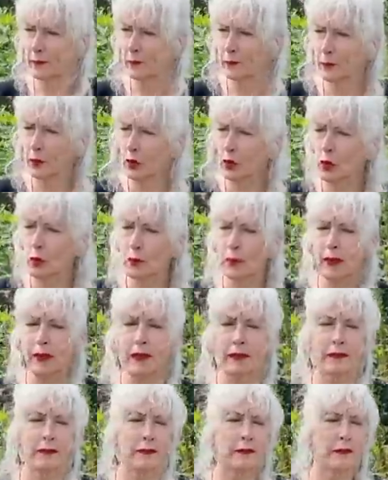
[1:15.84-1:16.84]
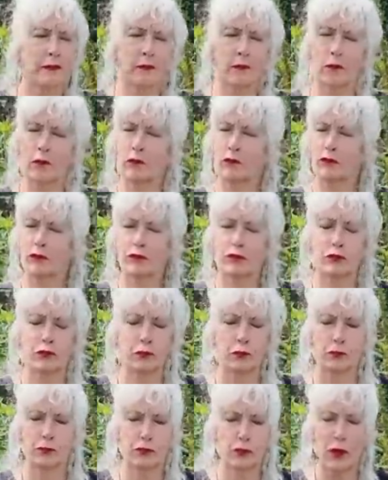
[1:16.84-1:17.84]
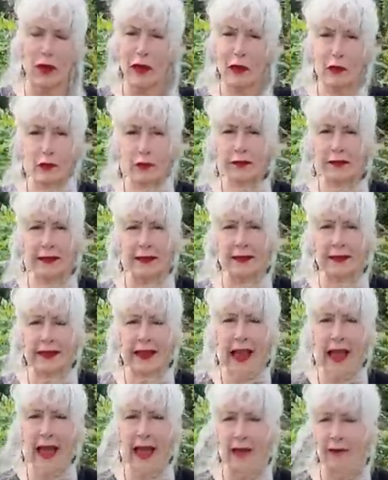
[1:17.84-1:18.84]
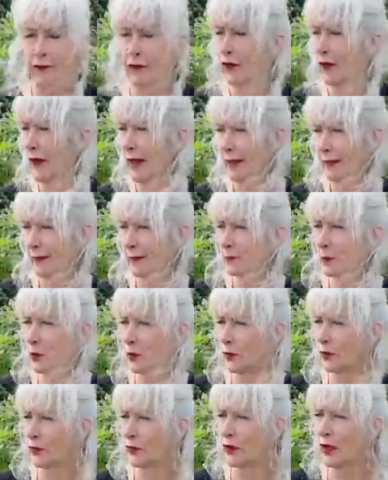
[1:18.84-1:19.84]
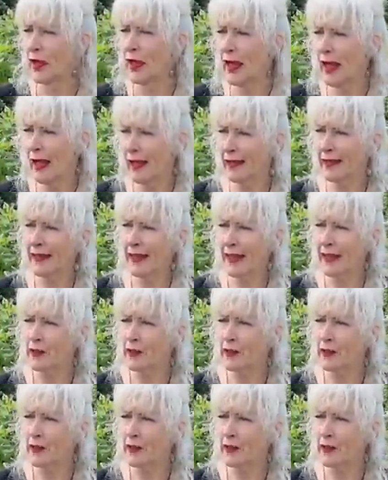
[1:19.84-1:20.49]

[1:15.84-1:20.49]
blooming and fragrancing the air for the last month, and again